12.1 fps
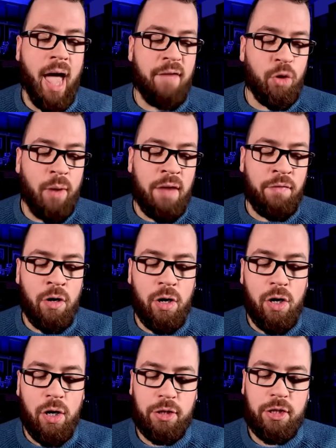have you ever
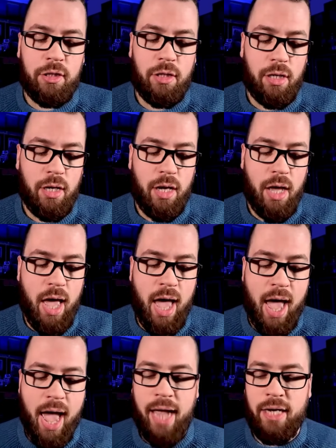looked
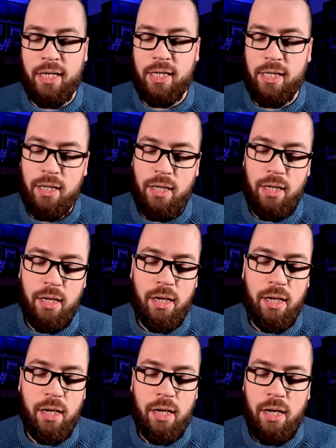at
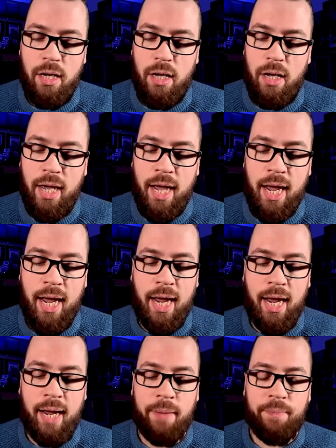
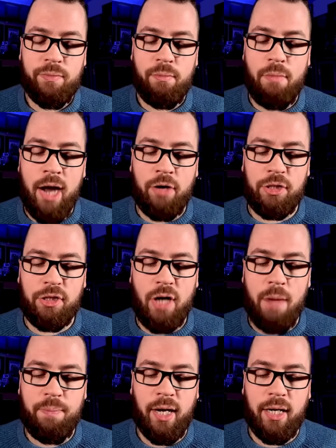a
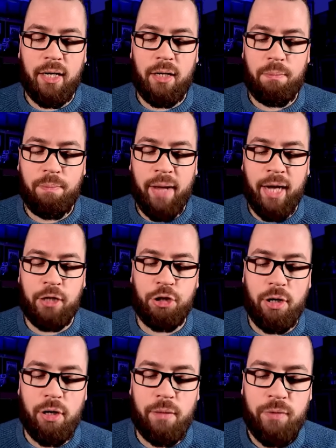microscopic
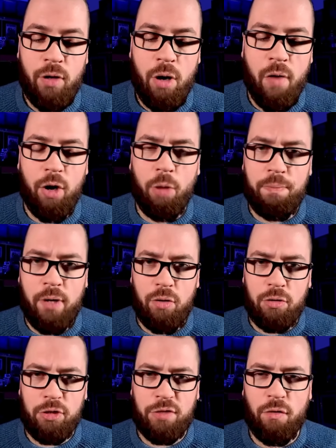picture or an
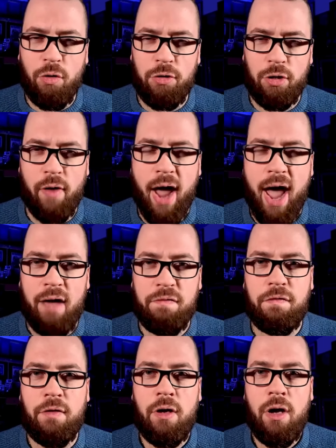up-close
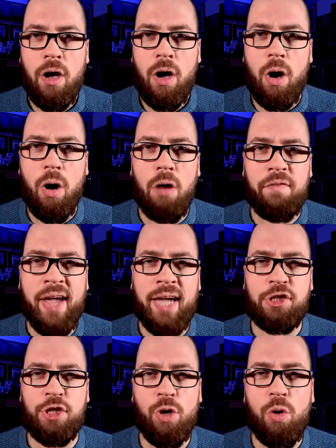photograph of
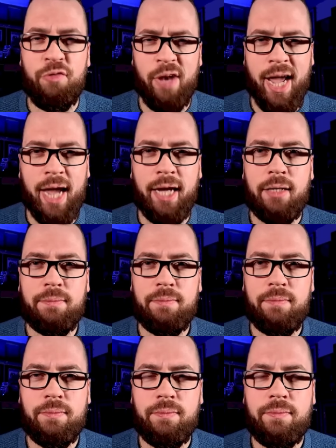a snowflake?